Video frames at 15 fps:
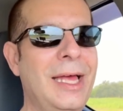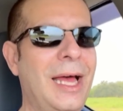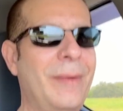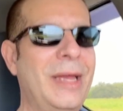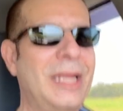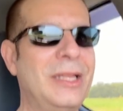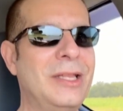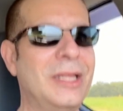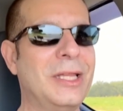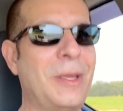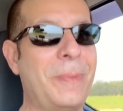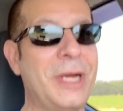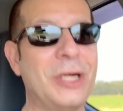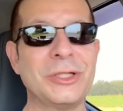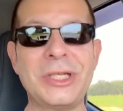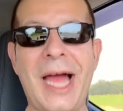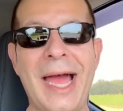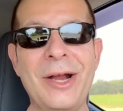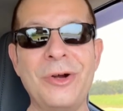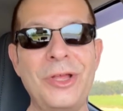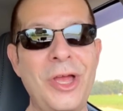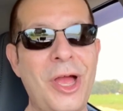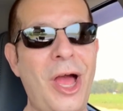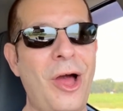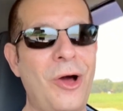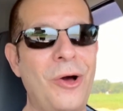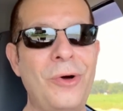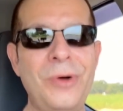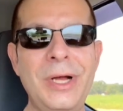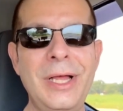I mean, the bigger tire you
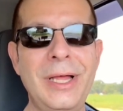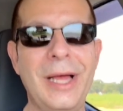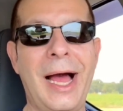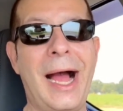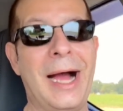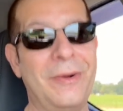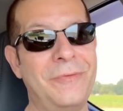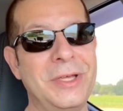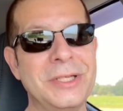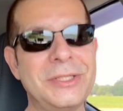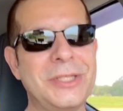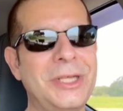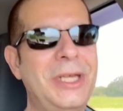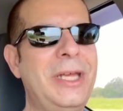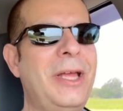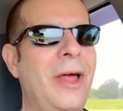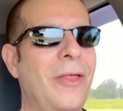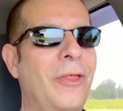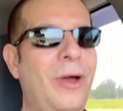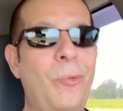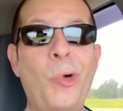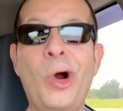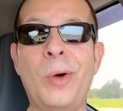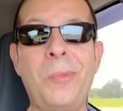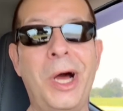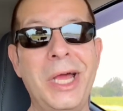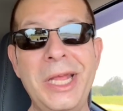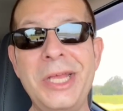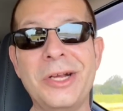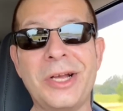go, obviously, the more
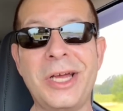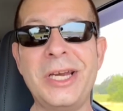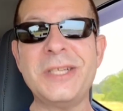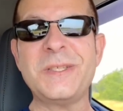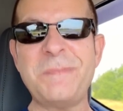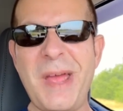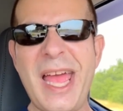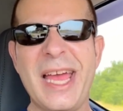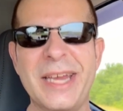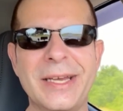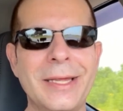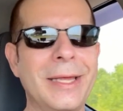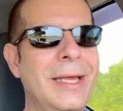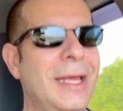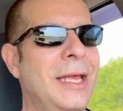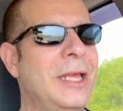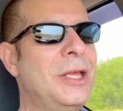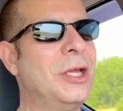money you're going to spend.